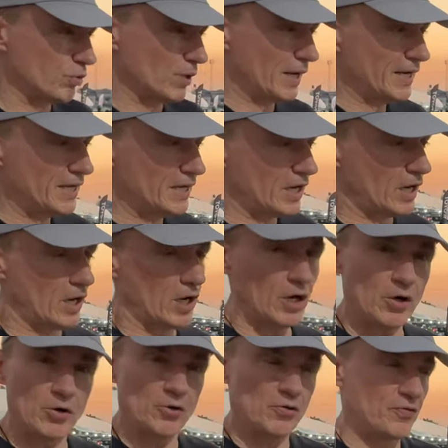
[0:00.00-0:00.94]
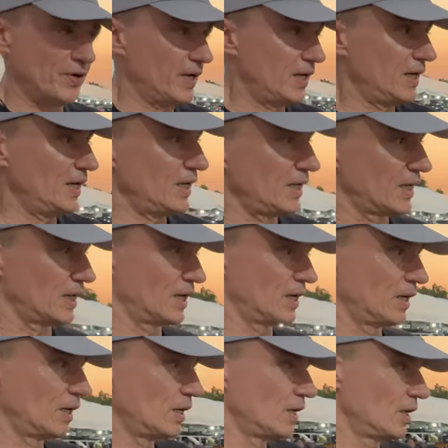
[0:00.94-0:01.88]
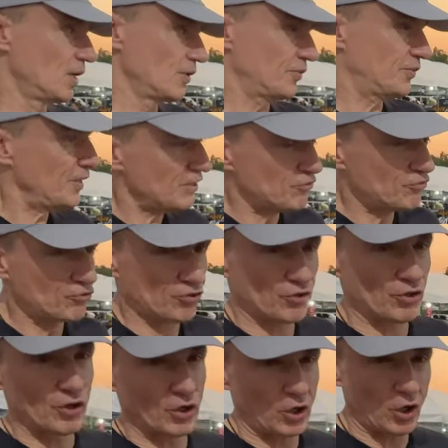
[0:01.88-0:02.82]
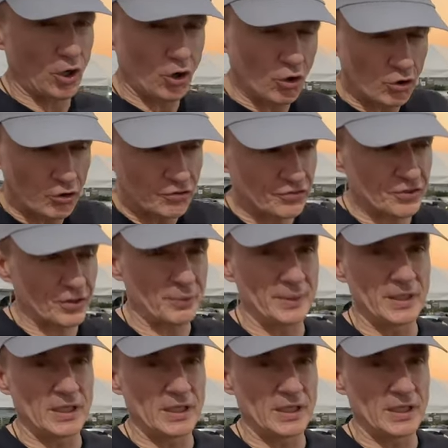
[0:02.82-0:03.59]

right over here, this truck also in